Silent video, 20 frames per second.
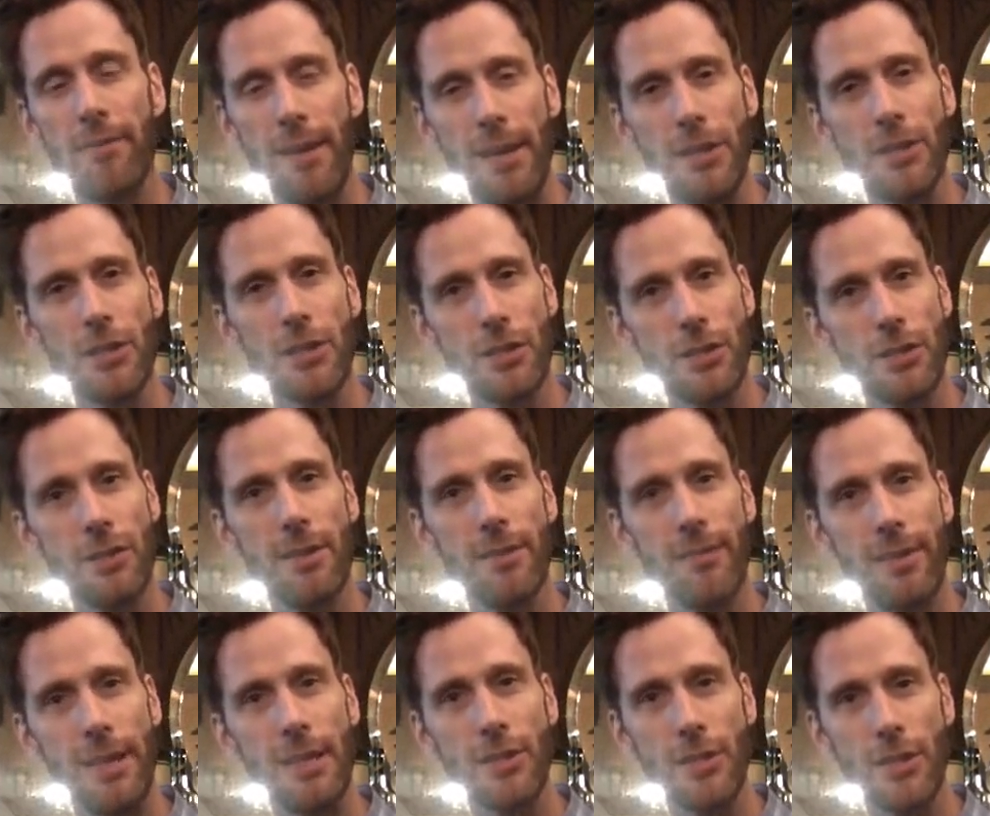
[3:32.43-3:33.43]
It
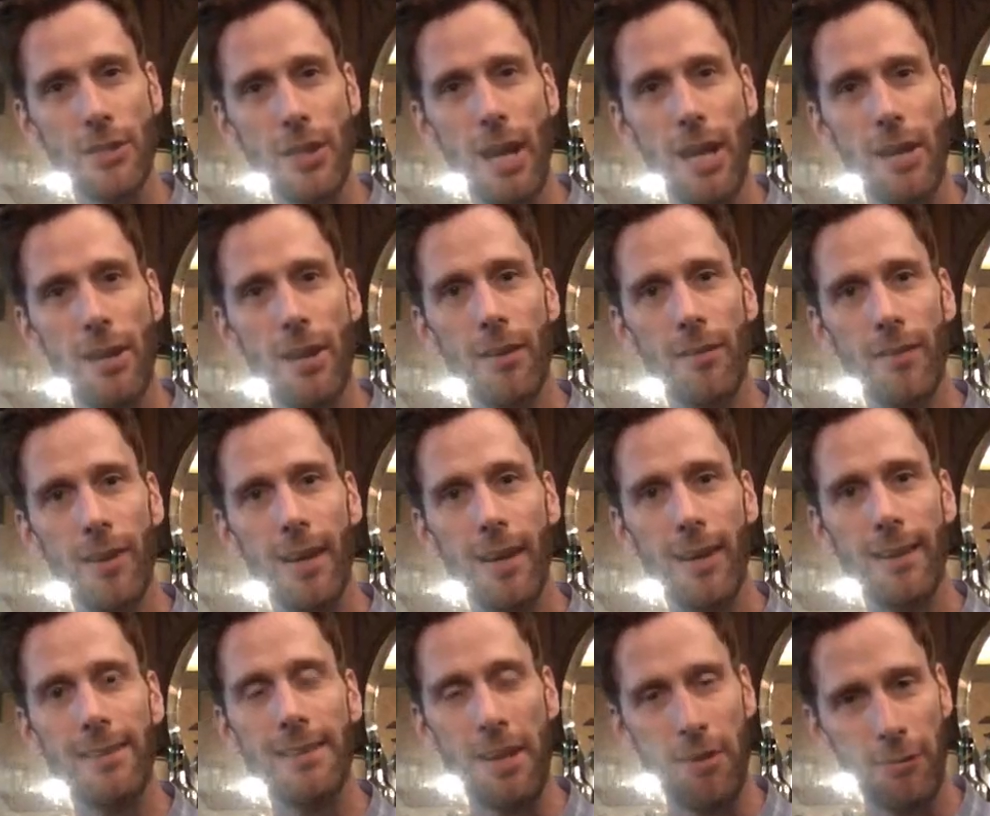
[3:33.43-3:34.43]
finishes kind
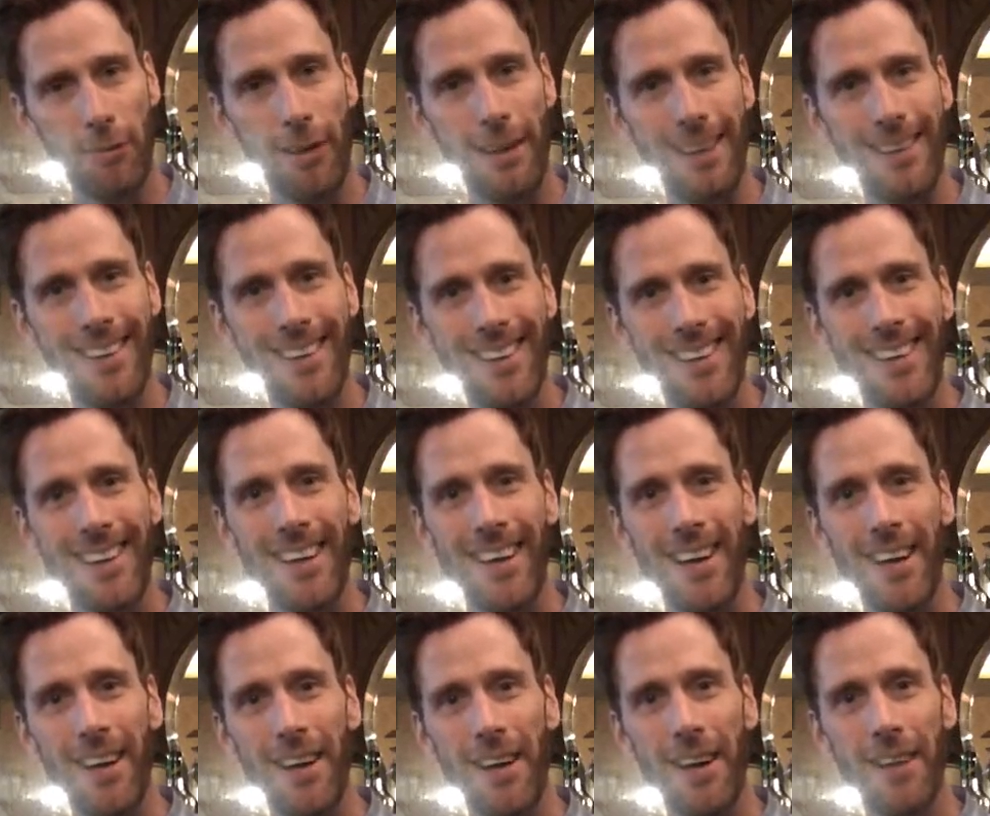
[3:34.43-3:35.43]
of different,
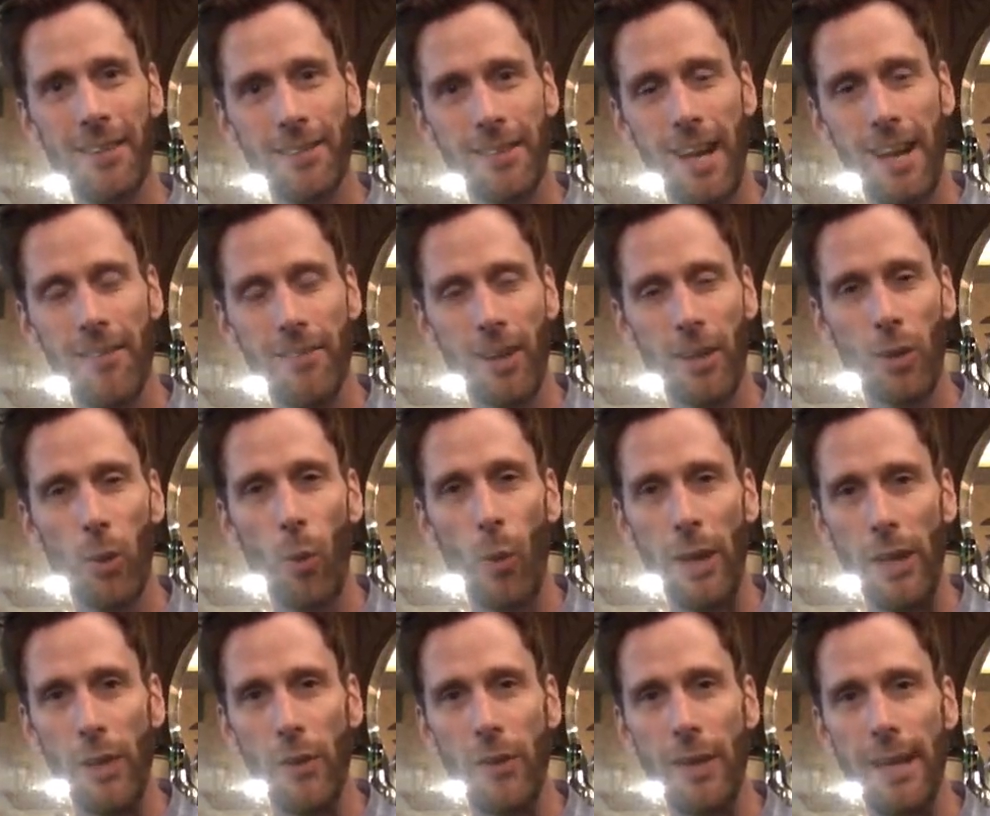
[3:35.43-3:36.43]
kind of a
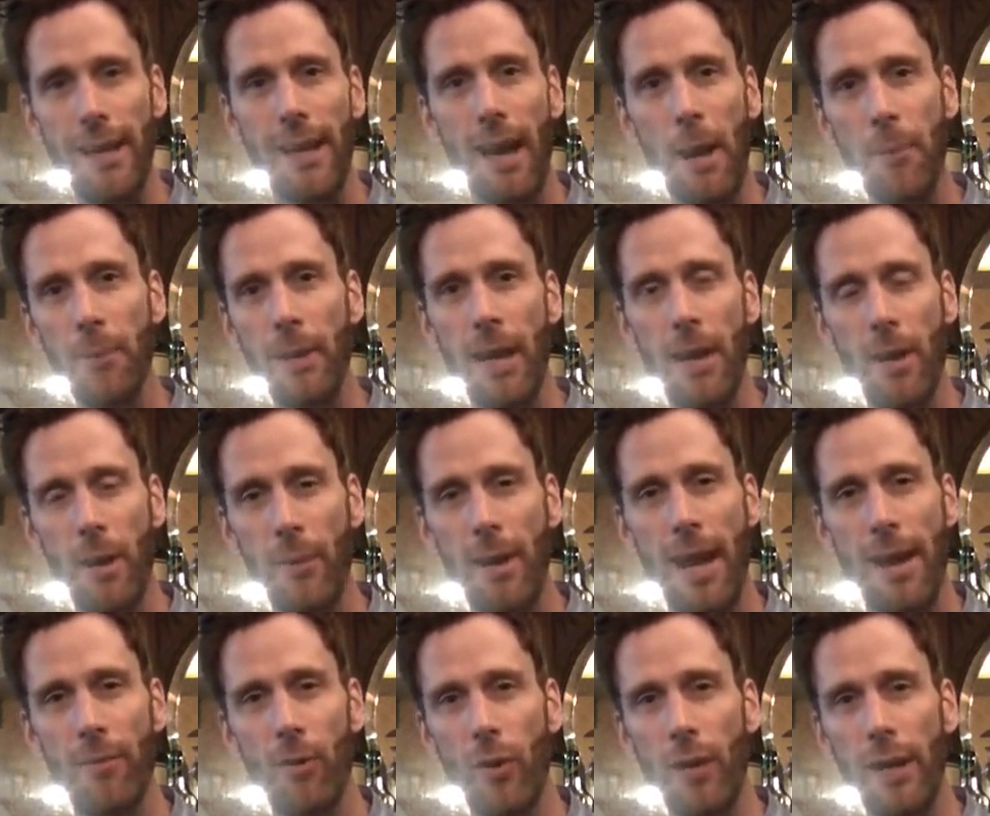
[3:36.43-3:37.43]
quite unique IPA that we
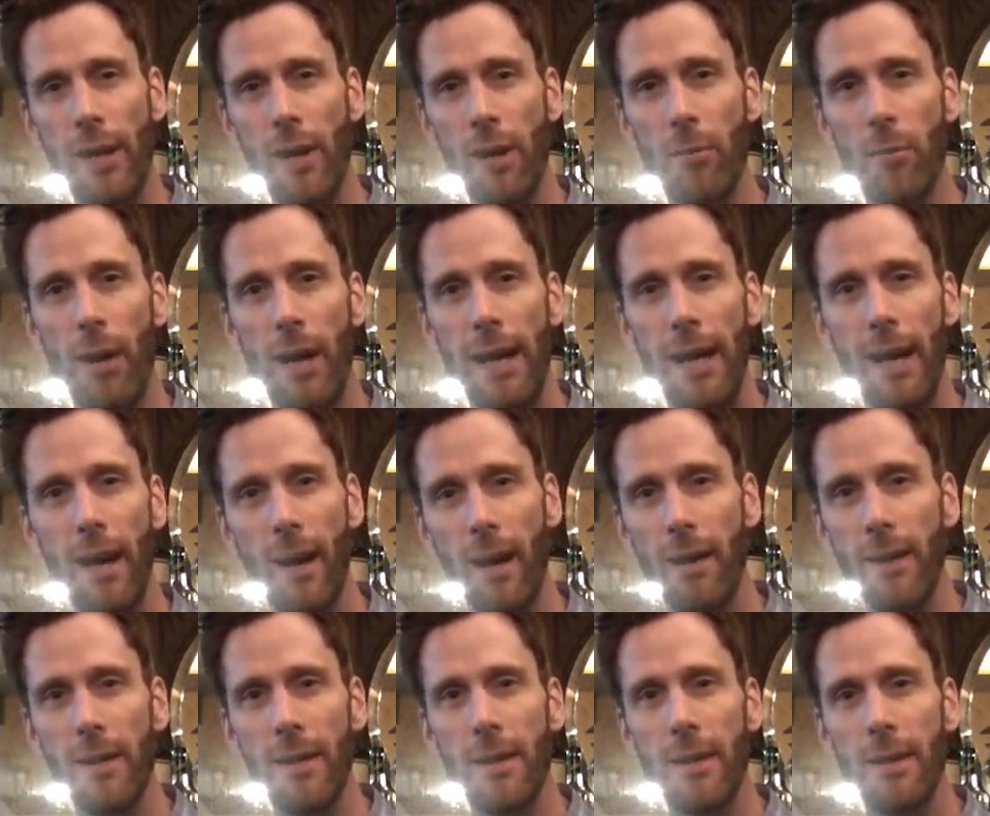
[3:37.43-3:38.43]
have on here by
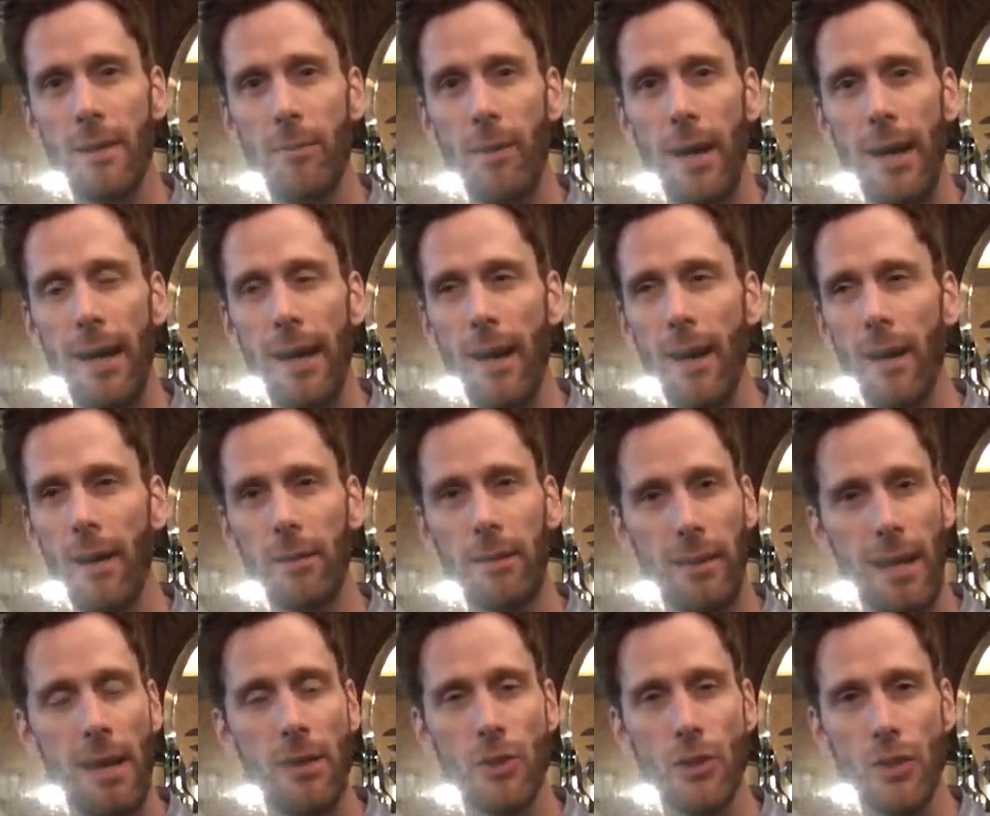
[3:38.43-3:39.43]

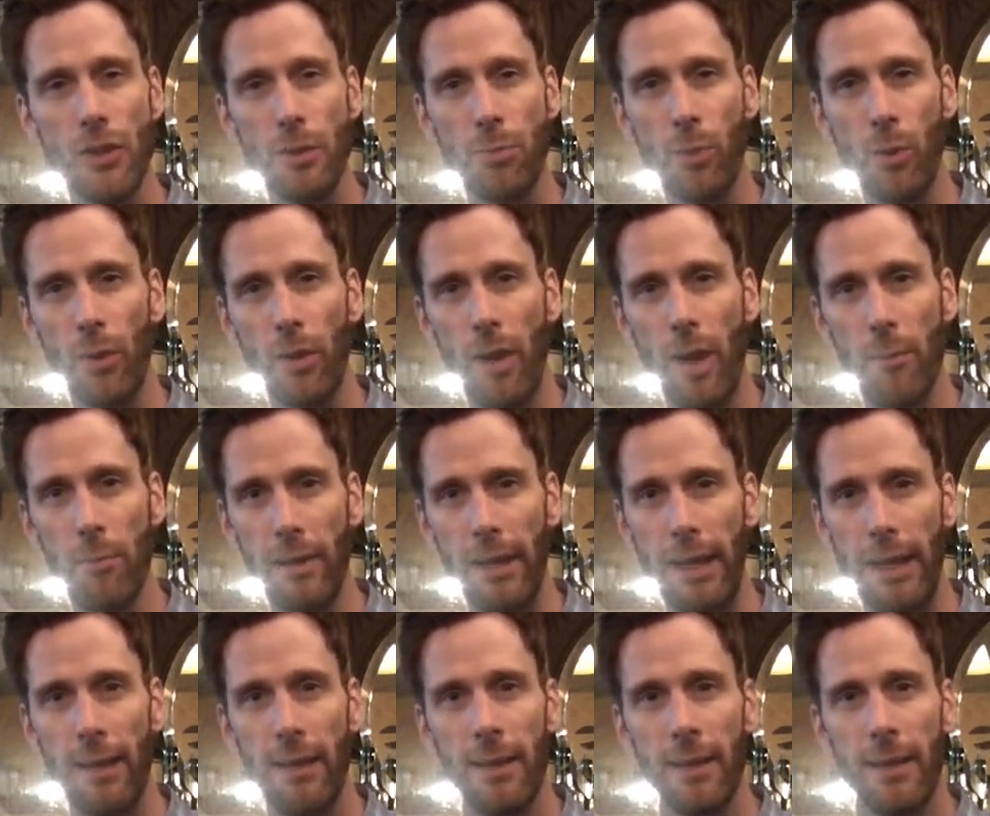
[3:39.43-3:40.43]
Clown Shoe Brewing Company.